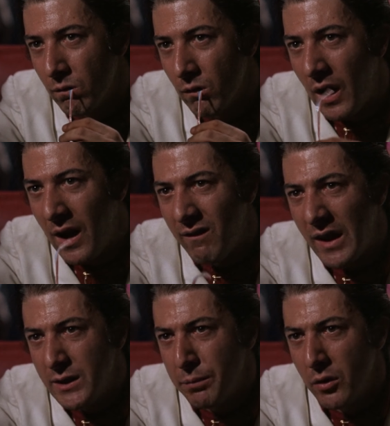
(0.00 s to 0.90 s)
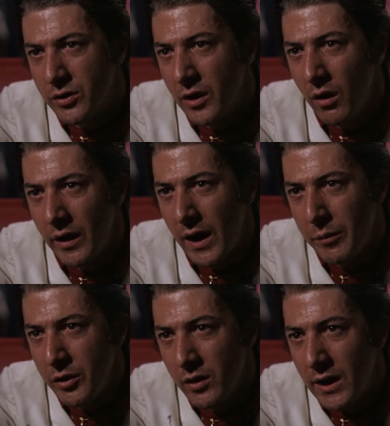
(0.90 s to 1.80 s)
Well, how am I supposed to know that? I
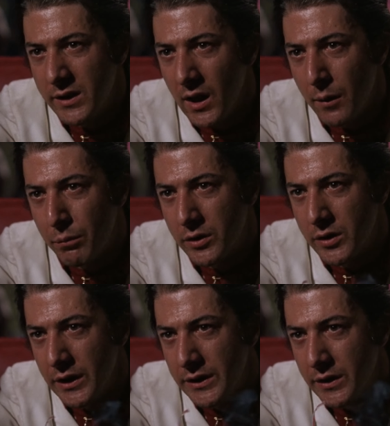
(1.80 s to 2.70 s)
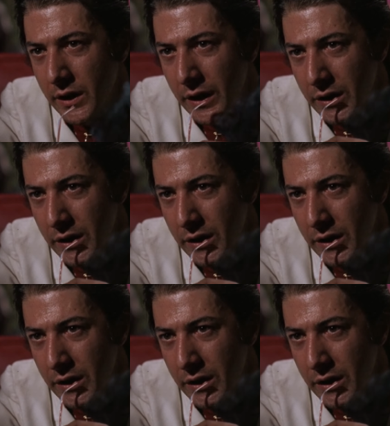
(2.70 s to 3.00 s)
mean, you gotta tell a person these things.